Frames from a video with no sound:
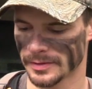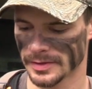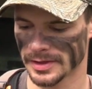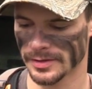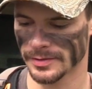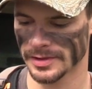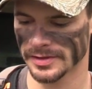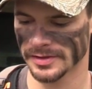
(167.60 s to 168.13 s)

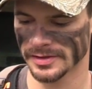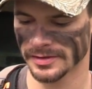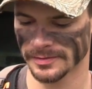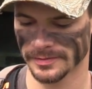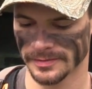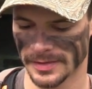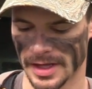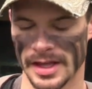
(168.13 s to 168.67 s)
Anyways,
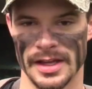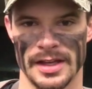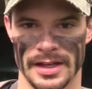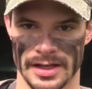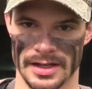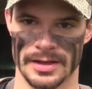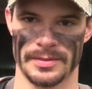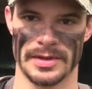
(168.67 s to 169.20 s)

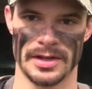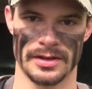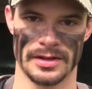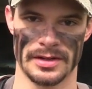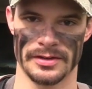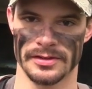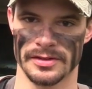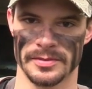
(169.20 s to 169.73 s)
I'm here
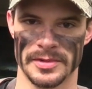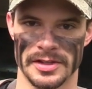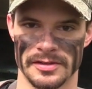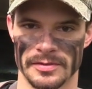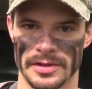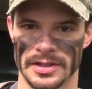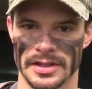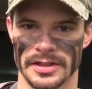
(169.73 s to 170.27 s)
now, so I might as
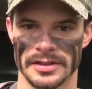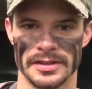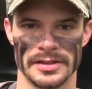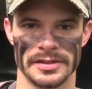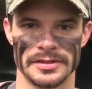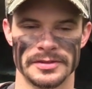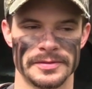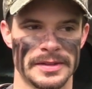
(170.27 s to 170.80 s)
well hunt,
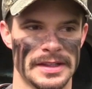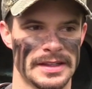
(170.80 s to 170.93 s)
so